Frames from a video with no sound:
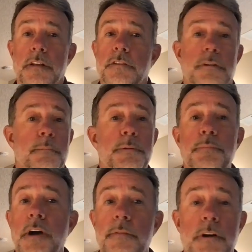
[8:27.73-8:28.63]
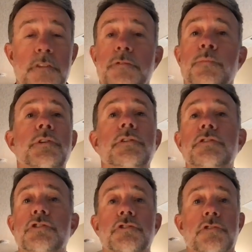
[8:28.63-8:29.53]
Some people have a real
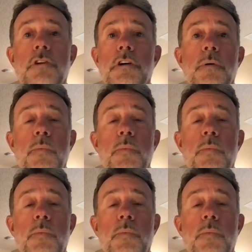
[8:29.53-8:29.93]
strong,